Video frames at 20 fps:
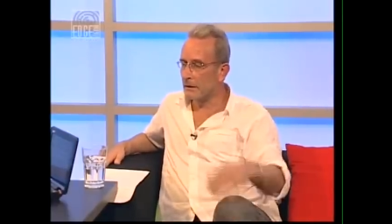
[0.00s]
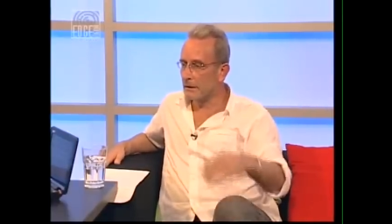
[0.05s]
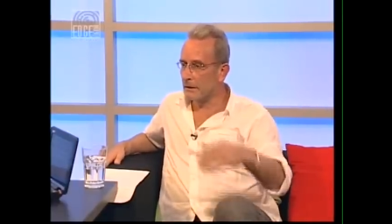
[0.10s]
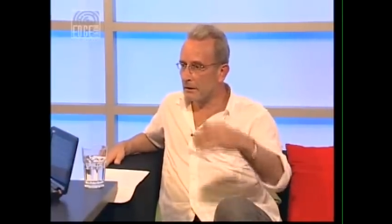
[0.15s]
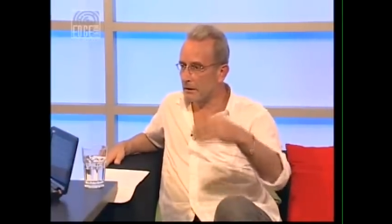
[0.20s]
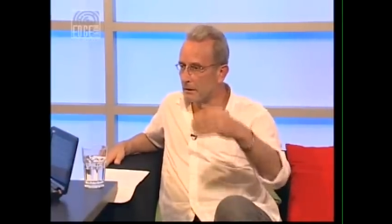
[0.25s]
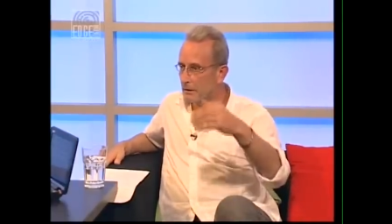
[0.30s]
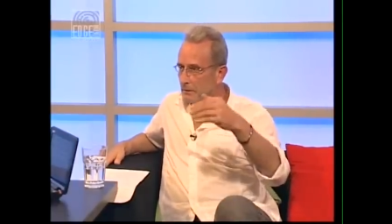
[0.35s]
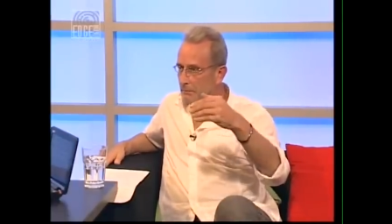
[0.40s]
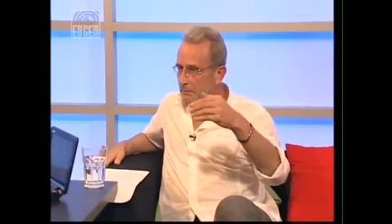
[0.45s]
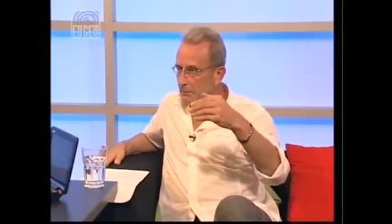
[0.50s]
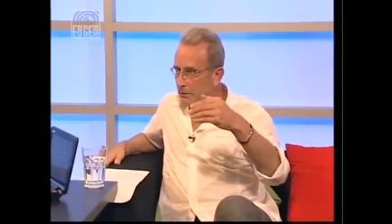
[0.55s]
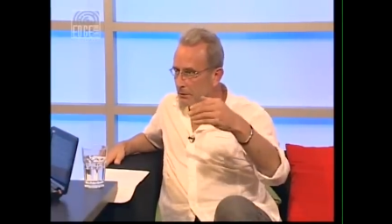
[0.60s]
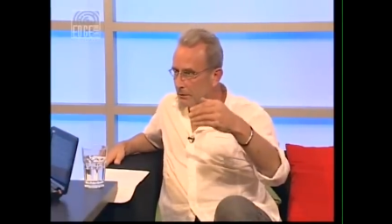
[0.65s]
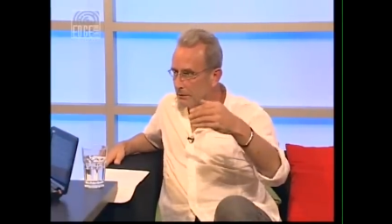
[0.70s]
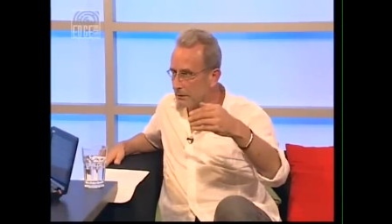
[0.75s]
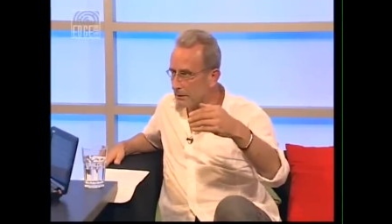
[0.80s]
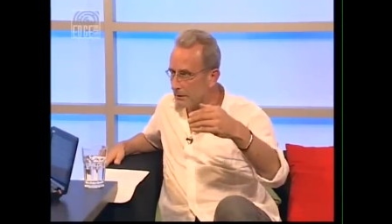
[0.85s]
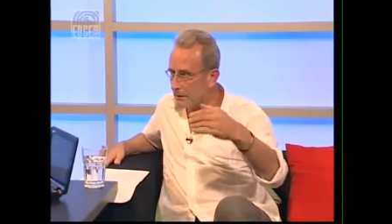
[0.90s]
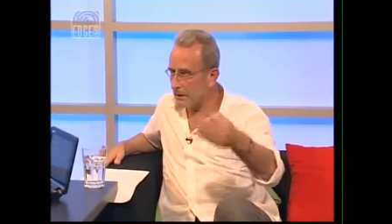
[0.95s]
They can't
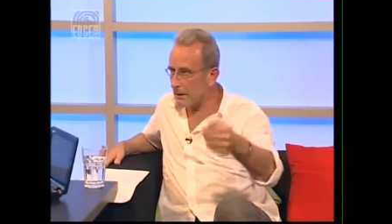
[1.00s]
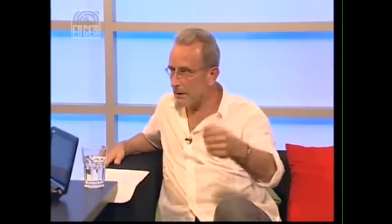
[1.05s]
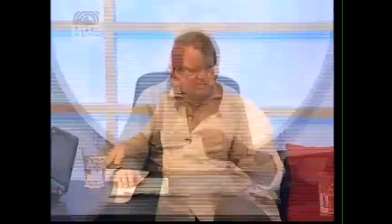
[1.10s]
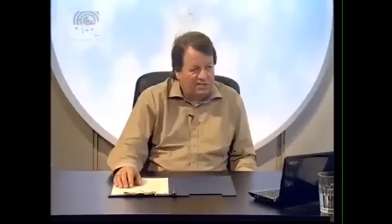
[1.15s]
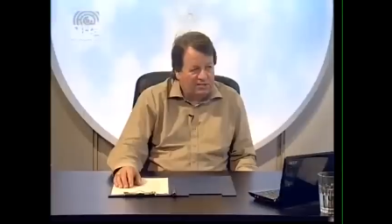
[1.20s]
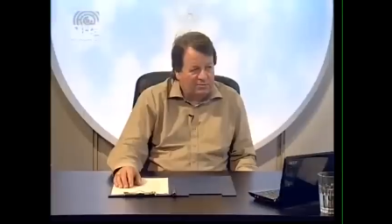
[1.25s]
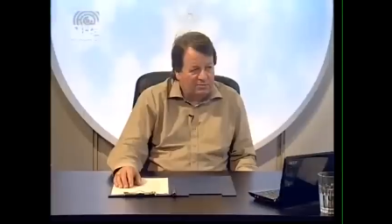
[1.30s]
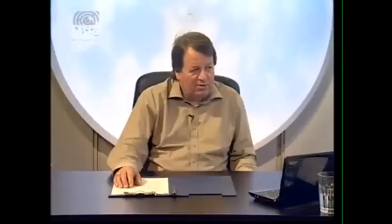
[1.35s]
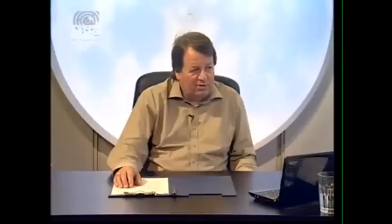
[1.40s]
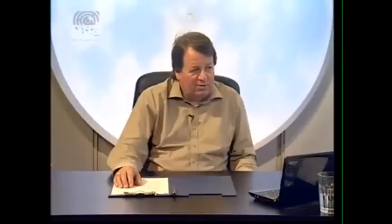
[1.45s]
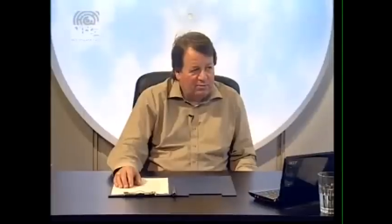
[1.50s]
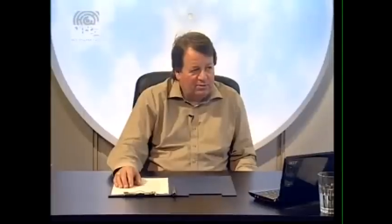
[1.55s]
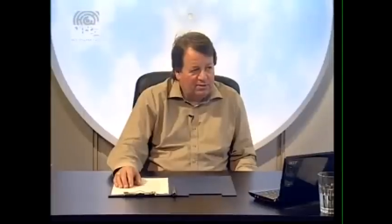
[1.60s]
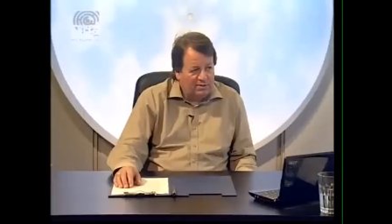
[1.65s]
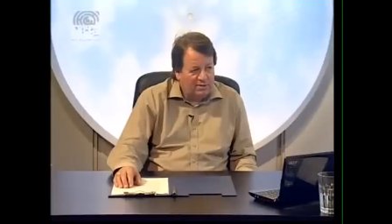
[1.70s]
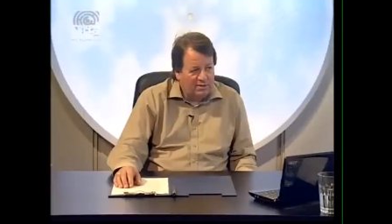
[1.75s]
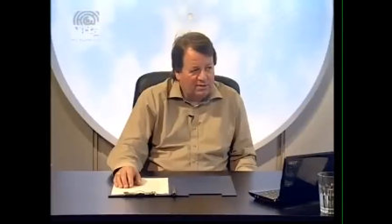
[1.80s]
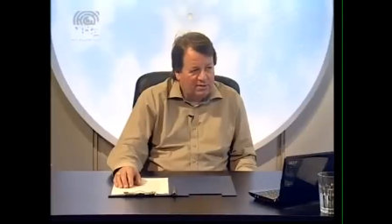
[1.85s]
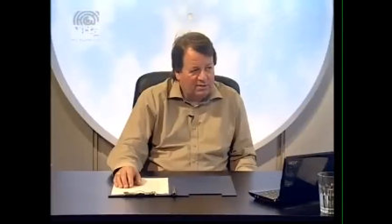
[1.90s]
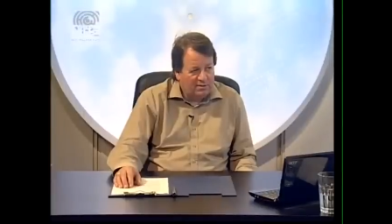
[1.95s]
put... So it's like rent-a-mob,
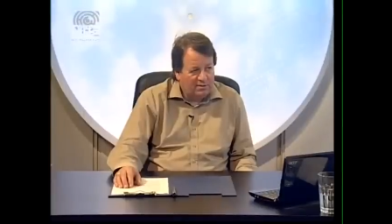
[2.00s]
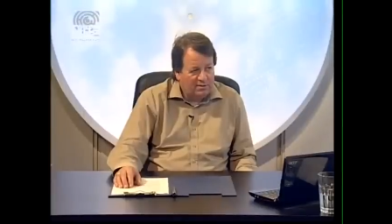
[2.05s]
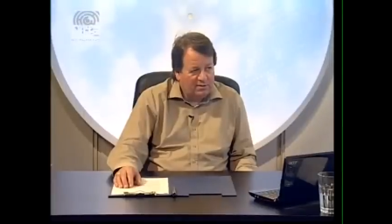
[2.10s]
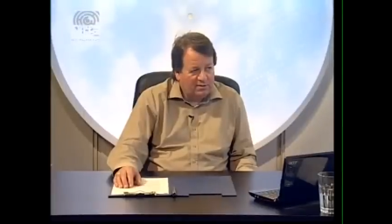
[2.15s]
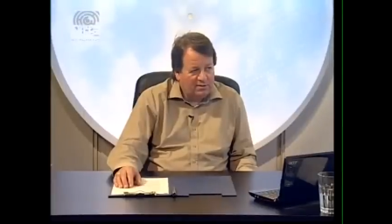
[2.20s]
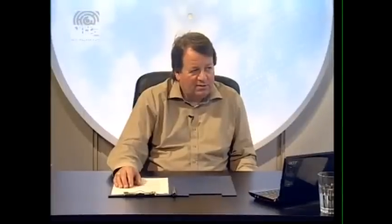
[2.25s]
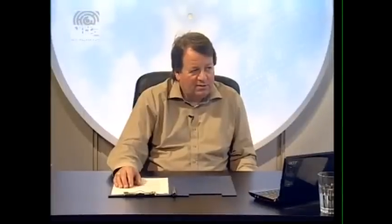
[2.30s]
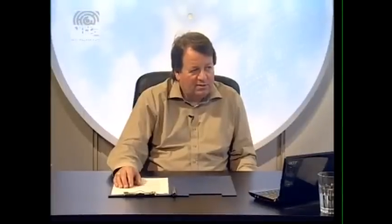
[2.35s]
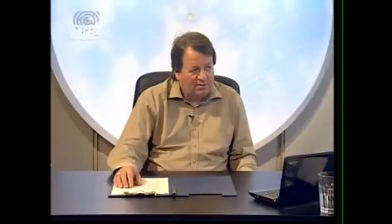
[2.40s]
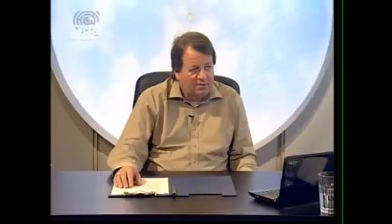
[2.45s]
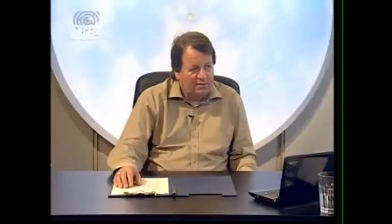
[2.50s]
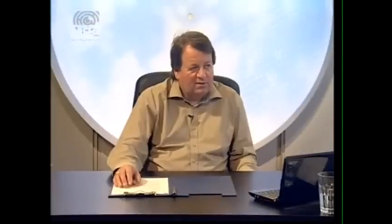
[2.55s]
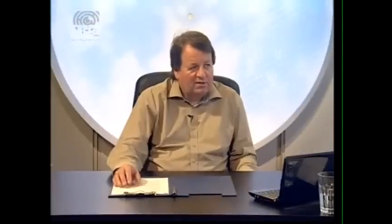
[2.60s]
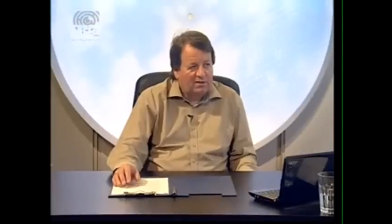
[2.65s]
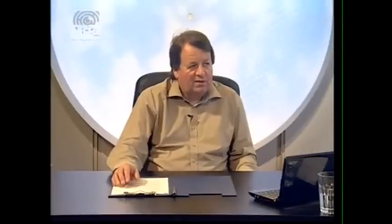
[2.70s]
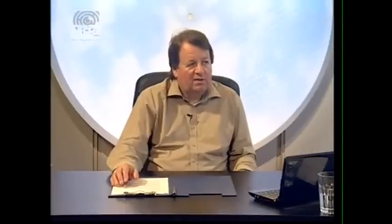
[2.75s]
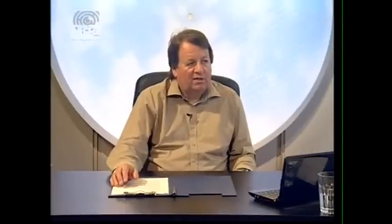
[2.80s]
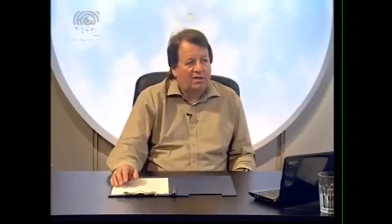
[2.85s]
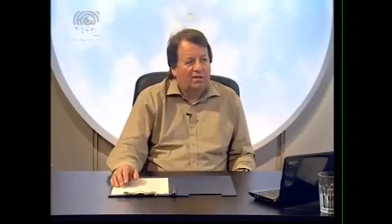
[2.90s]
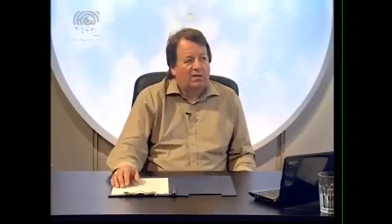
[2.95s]
isn't rent, it? It's
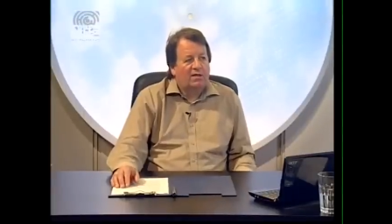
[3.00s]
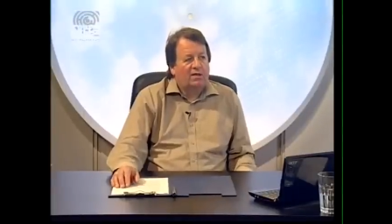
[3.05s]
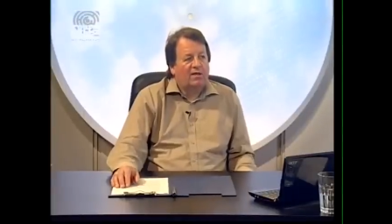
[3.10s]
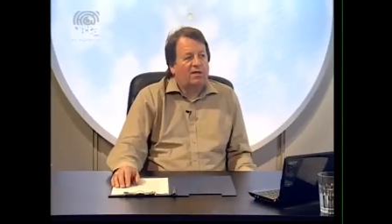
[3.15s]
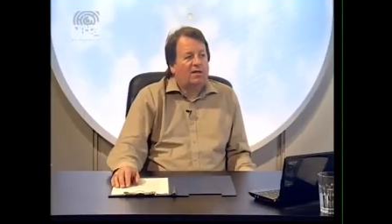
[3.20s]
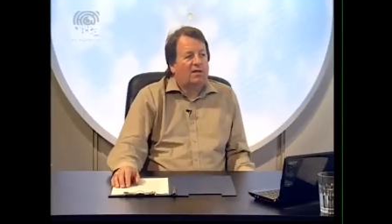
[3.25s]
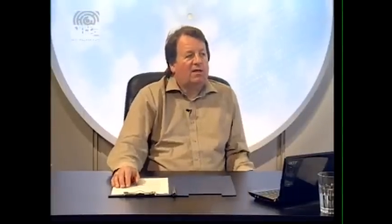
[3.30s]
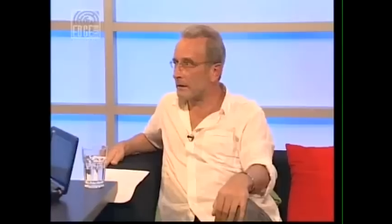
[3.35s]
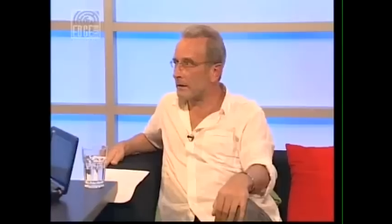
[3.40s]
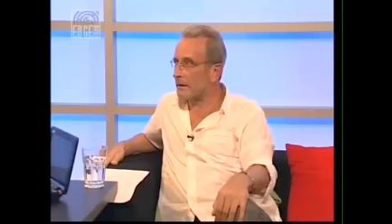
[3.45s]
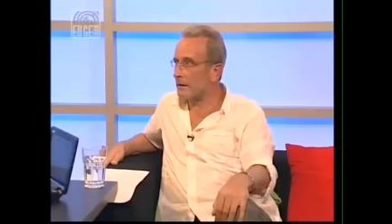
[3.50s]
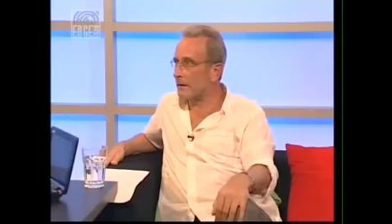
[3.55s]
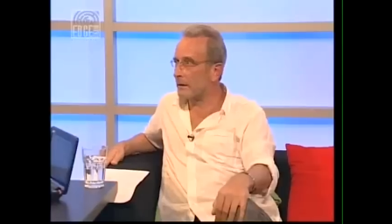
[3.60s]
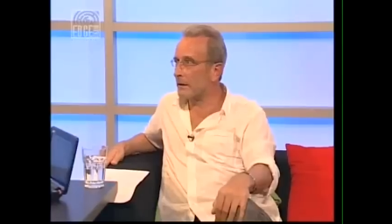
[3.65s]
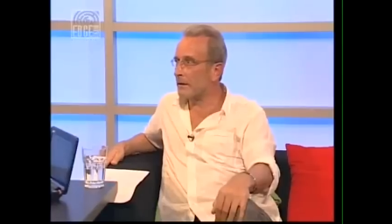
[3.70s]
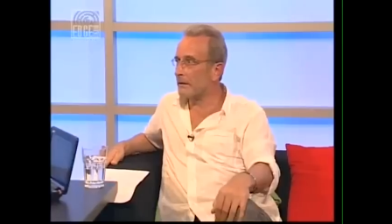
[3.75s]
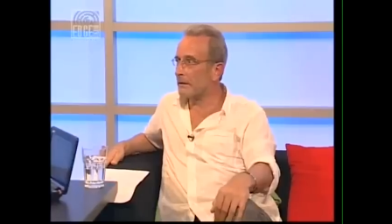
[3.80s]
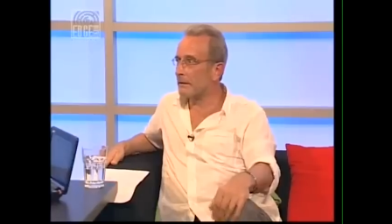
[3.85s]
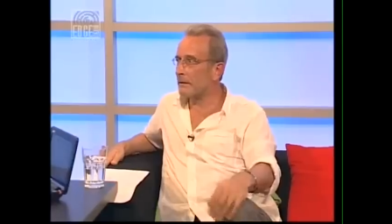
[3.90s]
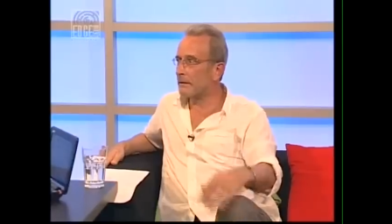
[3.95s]
rent-a-goon, basically.
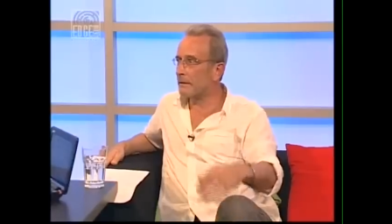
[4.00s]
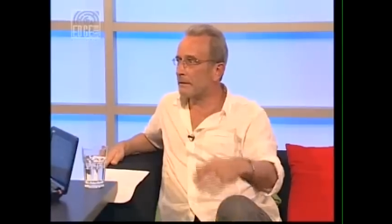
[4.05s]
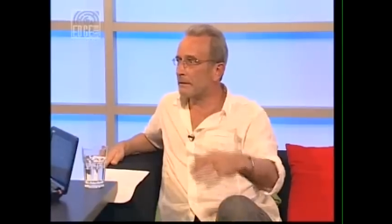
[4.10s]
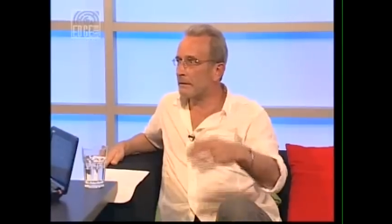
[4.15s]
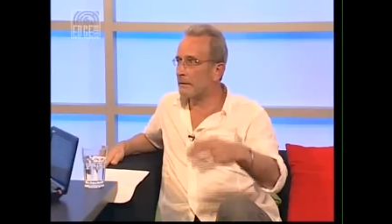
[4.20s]
They're,